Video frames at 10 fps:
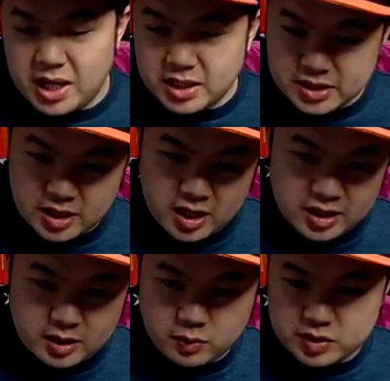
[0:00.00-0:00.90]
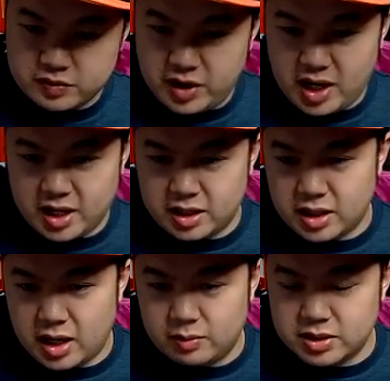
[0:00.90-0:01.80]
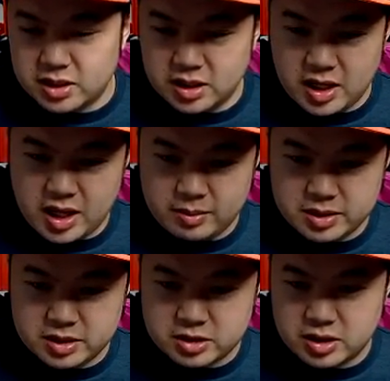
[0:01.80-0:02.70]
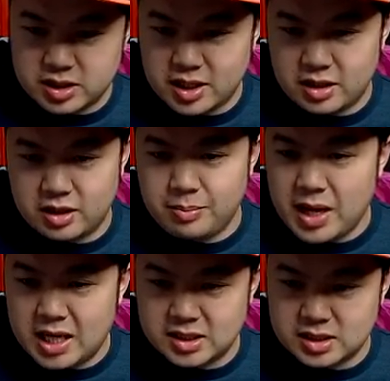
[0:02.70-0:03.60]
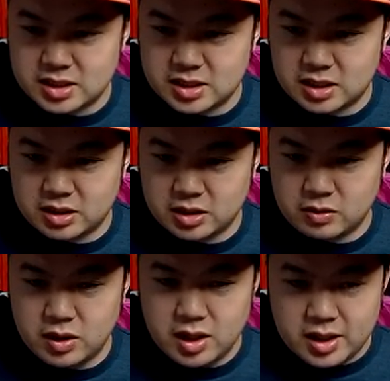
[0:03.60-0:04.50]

I think was fine. I was still able to string together the passes, although